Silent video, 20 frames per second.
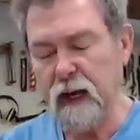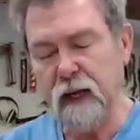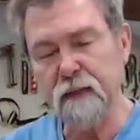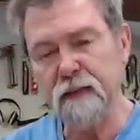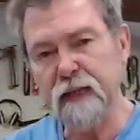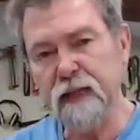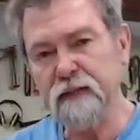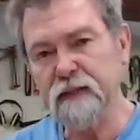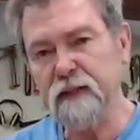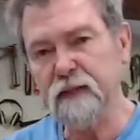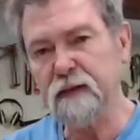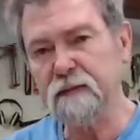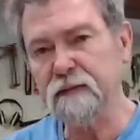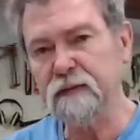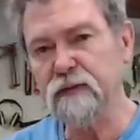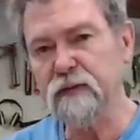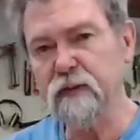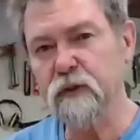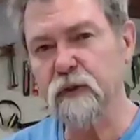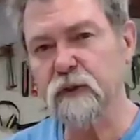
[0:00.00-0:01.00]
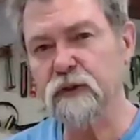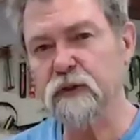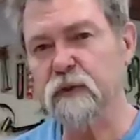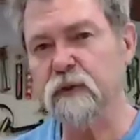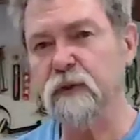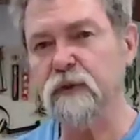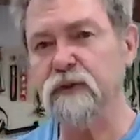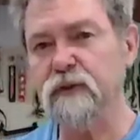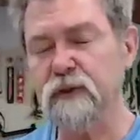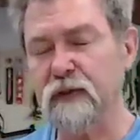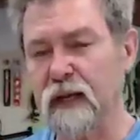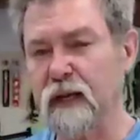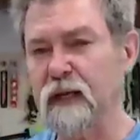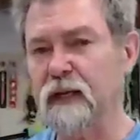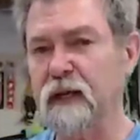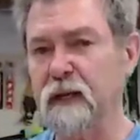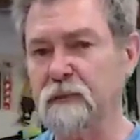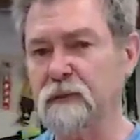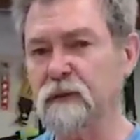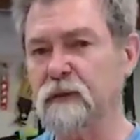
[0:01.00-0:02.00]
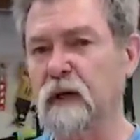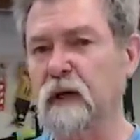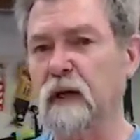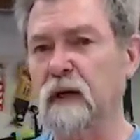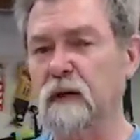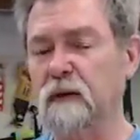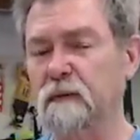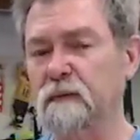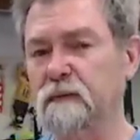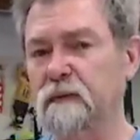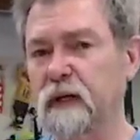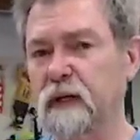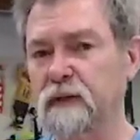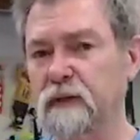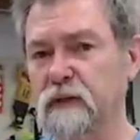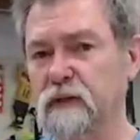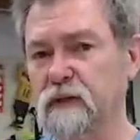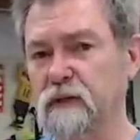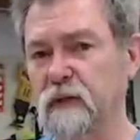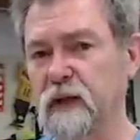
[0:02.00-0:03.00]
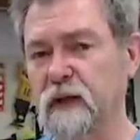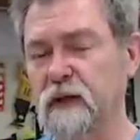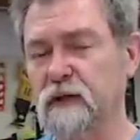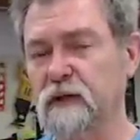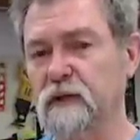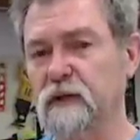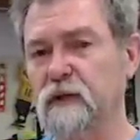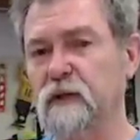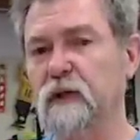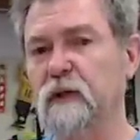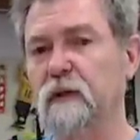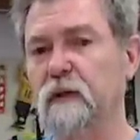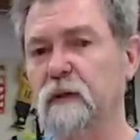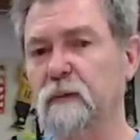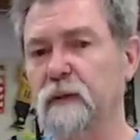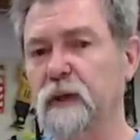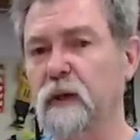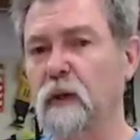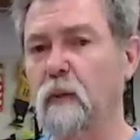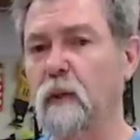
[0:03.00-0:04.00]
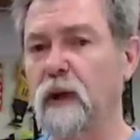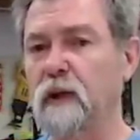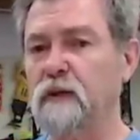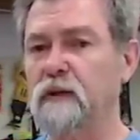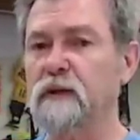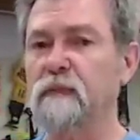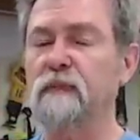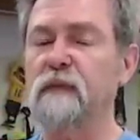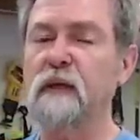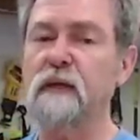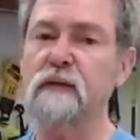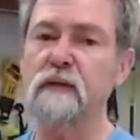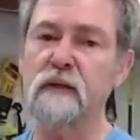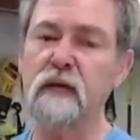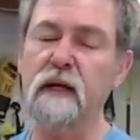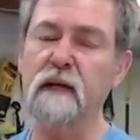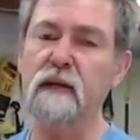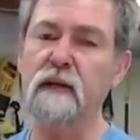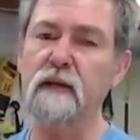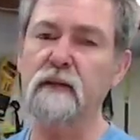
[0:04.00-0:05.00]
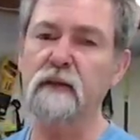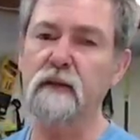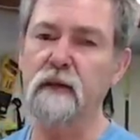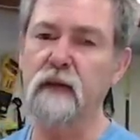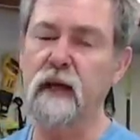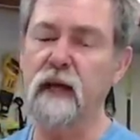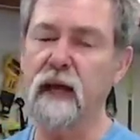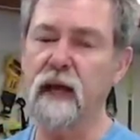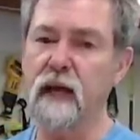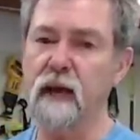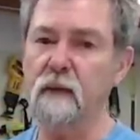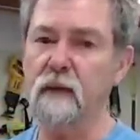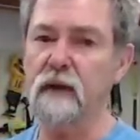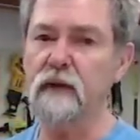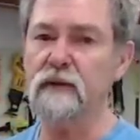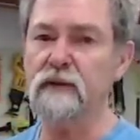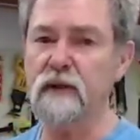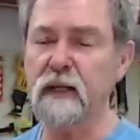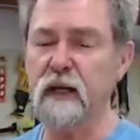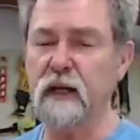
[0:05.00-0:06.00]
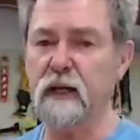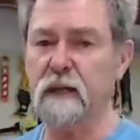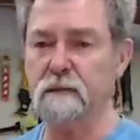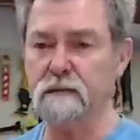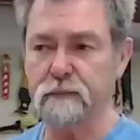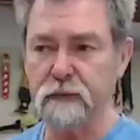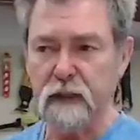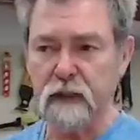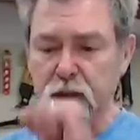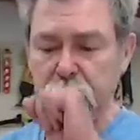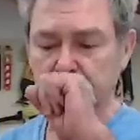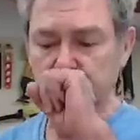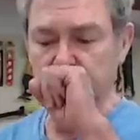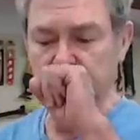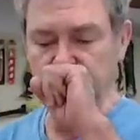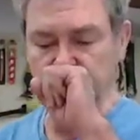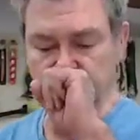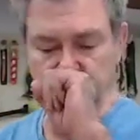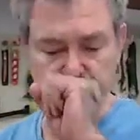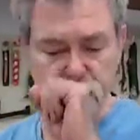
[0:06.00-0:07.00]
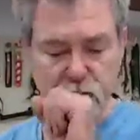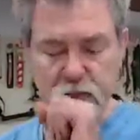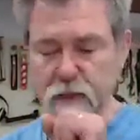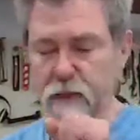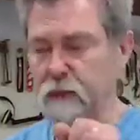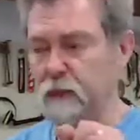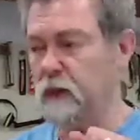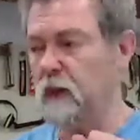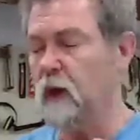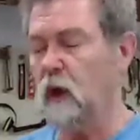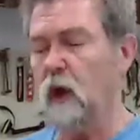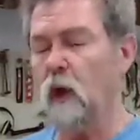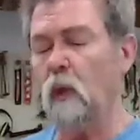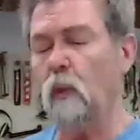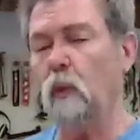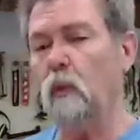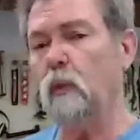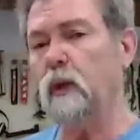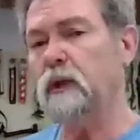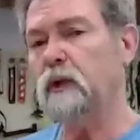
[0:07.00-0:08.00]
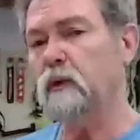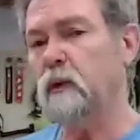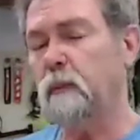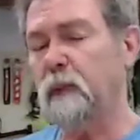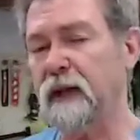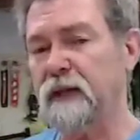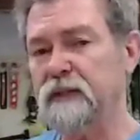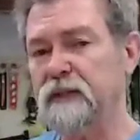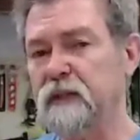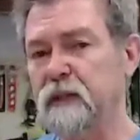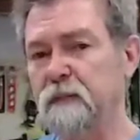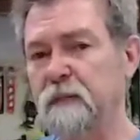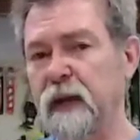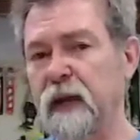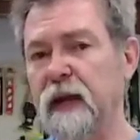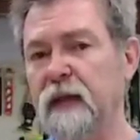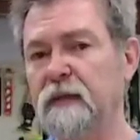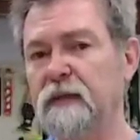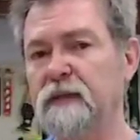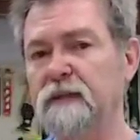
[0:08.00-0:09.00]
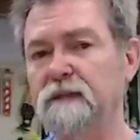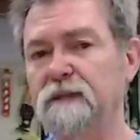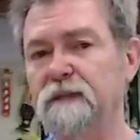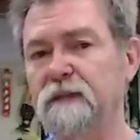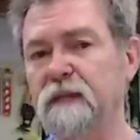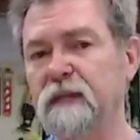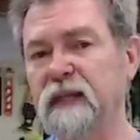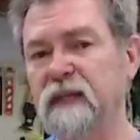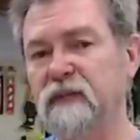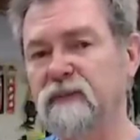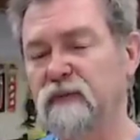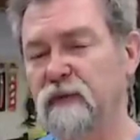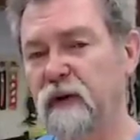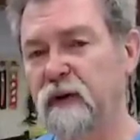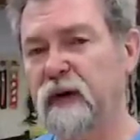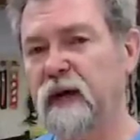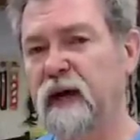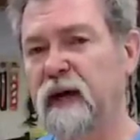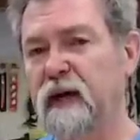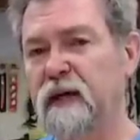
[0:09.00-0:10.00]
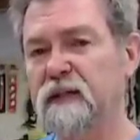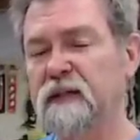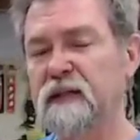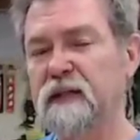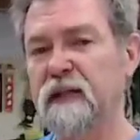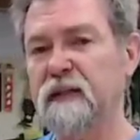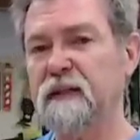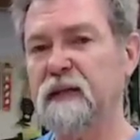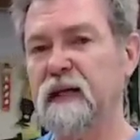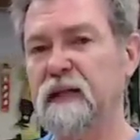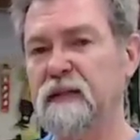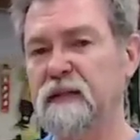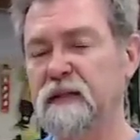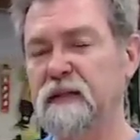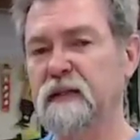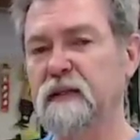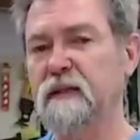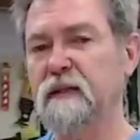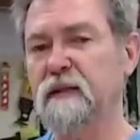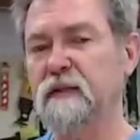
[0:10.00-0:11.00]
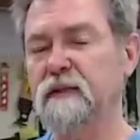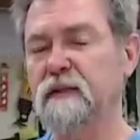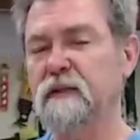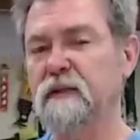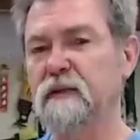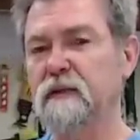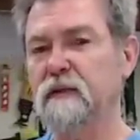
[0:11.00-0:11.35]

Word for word: And that's a different story to the stand-up style of dust extractors that are the bigger ones. And so there's areas there, pardon me, when you're replacing the bags, it's very hard to get that seal